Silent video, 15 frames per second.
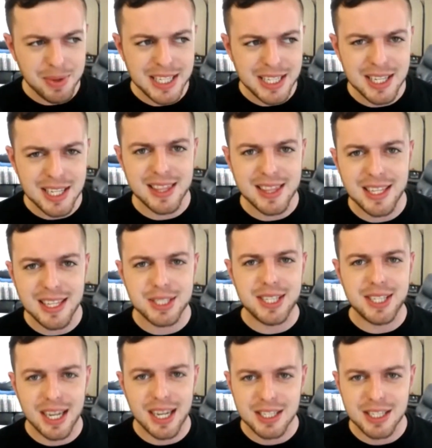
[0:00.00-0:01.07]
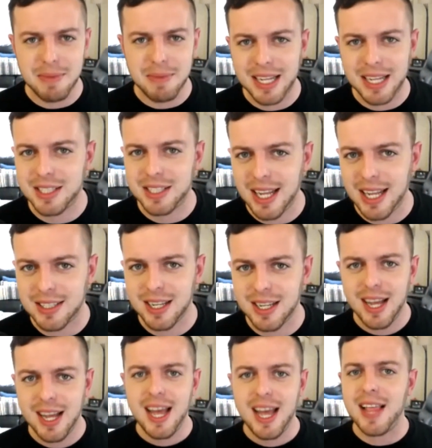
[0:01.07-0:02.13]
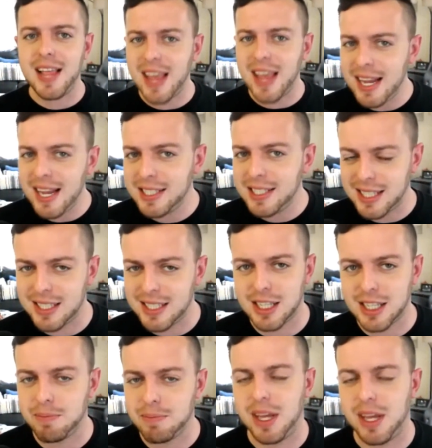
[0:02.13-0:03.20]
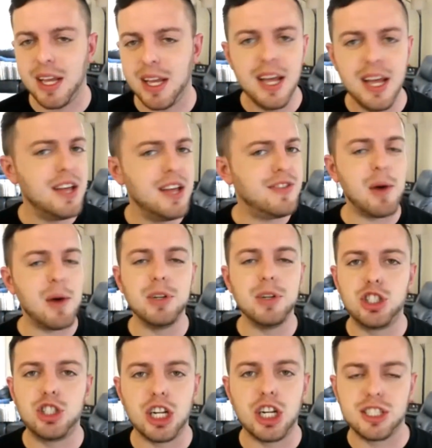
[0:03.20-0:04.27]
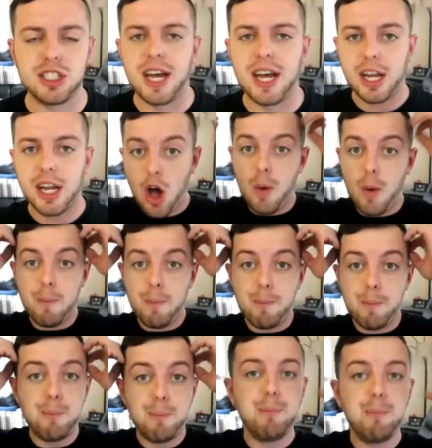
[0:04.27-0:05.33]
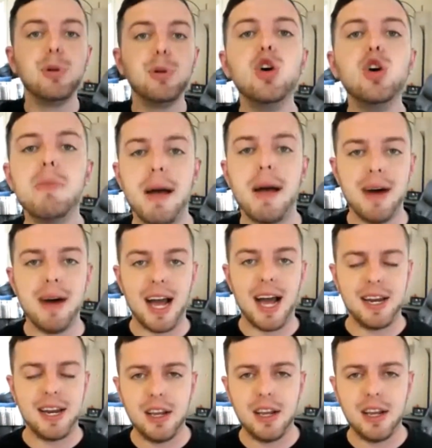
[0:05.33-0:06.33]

But he's like, this doesn't make sense. And then he says something that was just like, blew my mind.